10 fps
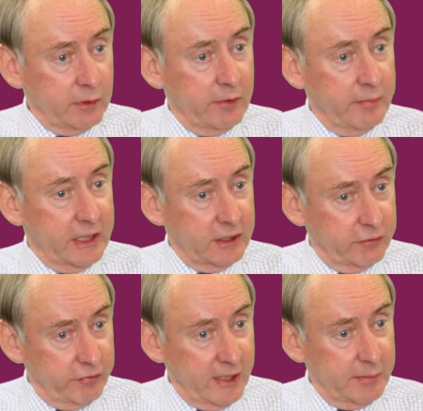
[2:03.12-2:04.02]
where we make a
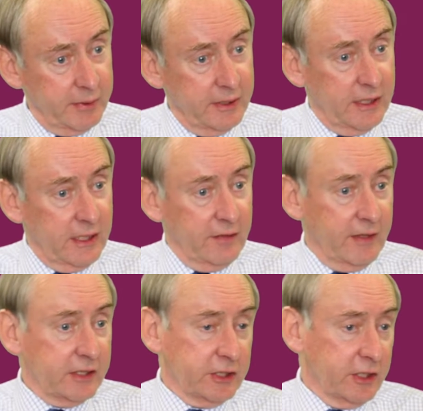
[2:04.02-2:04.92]
flap,
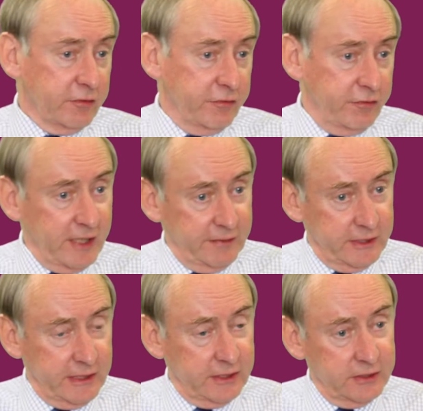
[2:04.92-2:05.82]
that's another 5
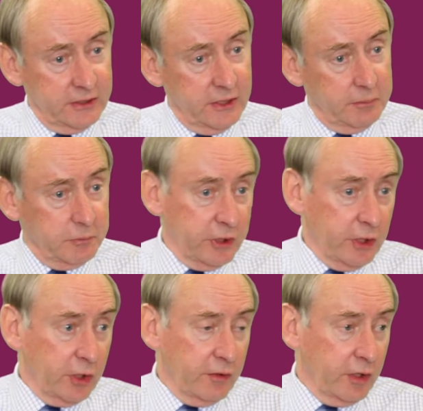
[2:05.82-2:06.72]
seconds. So in
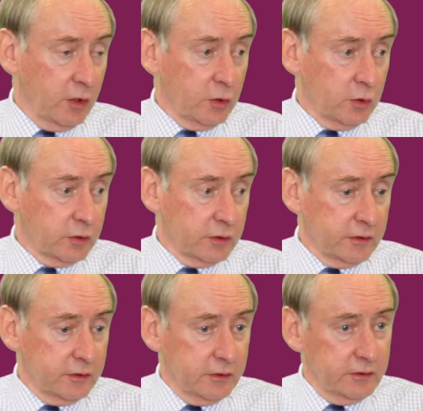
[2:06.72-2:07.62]
all, the whole
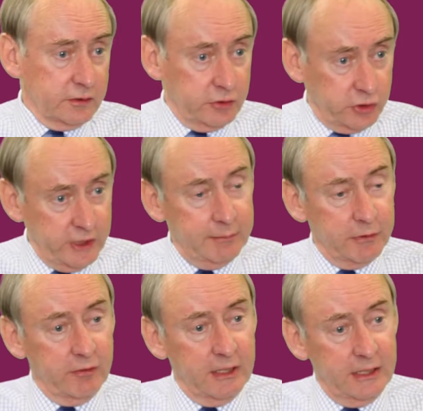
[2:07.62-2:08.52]

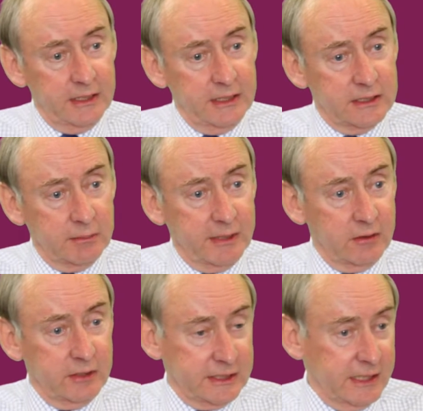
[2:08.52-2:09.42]
treatment really is
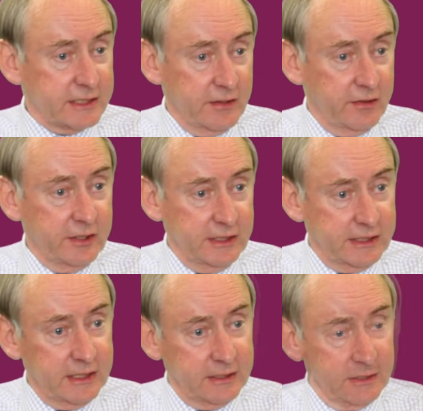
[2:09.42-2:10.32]
less than 30
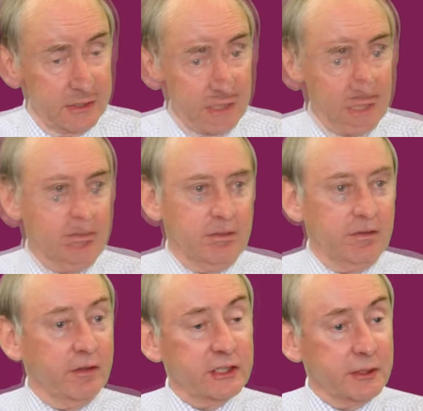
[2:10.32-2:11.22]
seconds. So
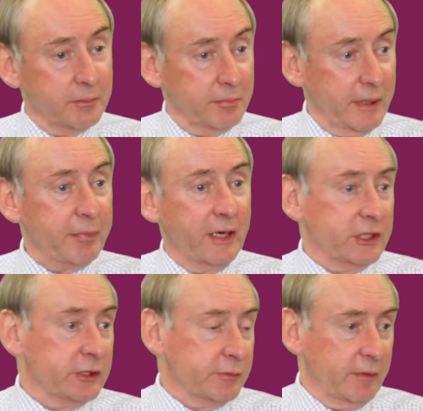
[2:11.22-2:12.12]
there is some
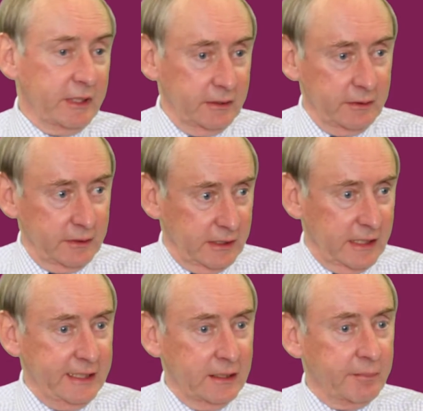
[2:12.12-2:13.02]
preparation where we
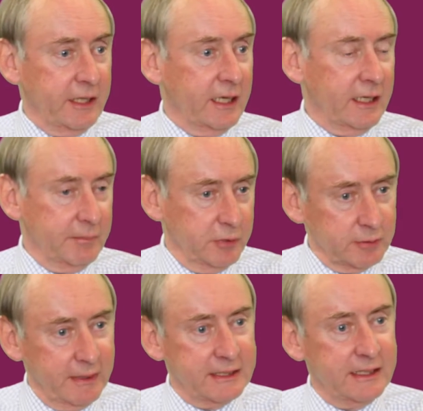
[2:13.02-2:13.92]
clean up the eye and put
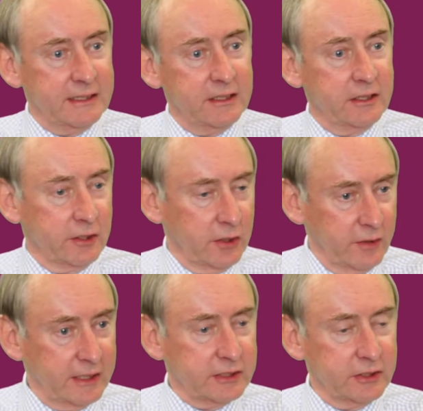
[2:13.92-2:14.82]
some anaesthetic in and all
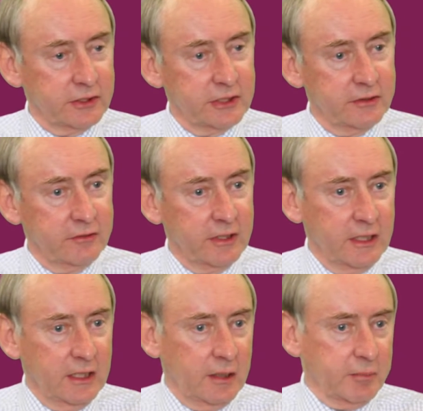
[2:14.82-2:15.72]
that sort of stuff,
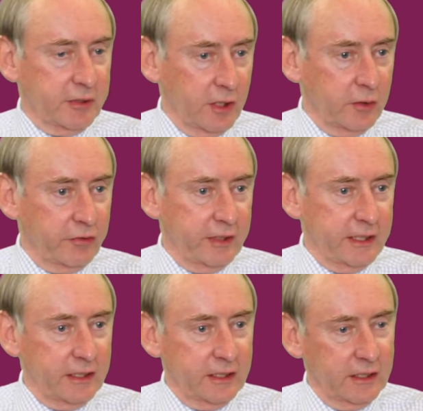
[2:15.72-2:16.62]
but the whole
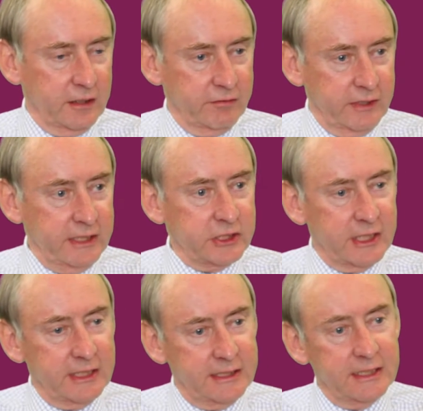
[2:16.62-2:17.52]
thing for each
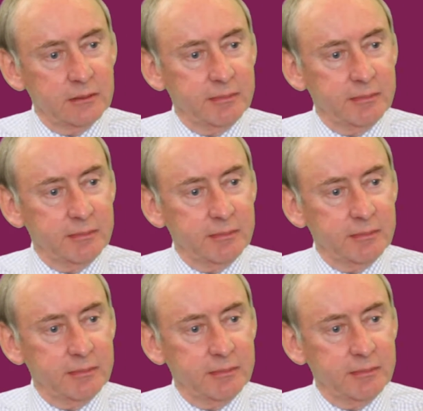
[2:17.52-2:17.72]
eye takes